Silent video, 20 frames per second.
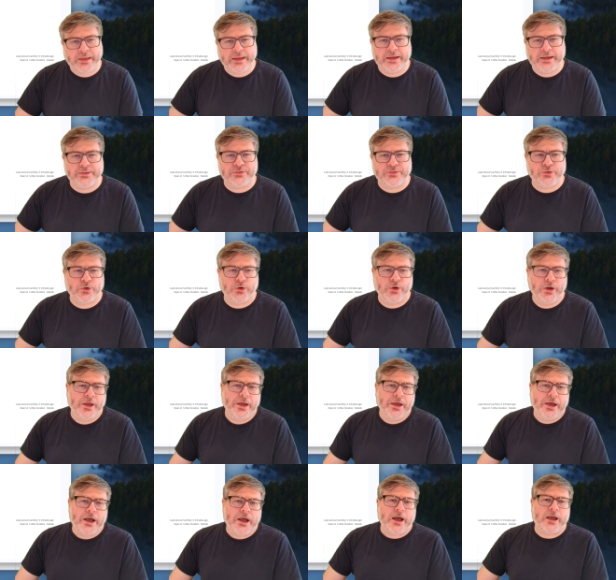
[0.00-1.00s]
And so
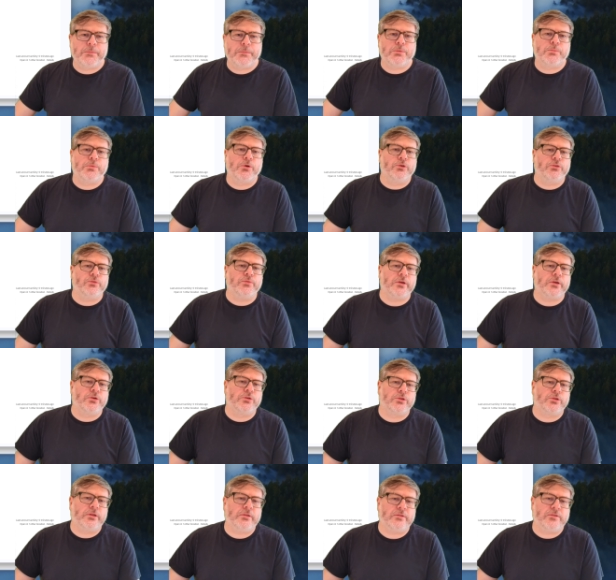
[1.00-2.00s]
I propose we
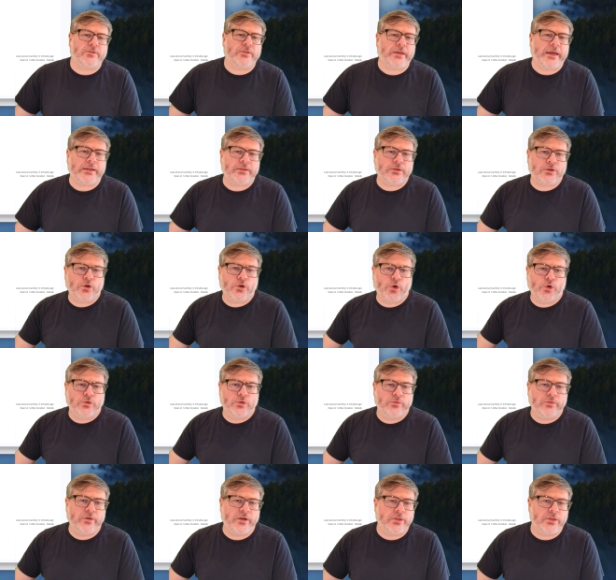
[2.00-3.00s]
could instead
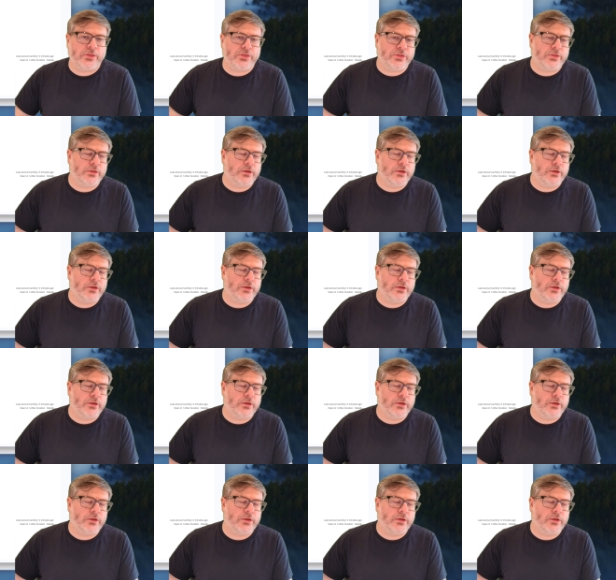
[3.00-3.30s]
go with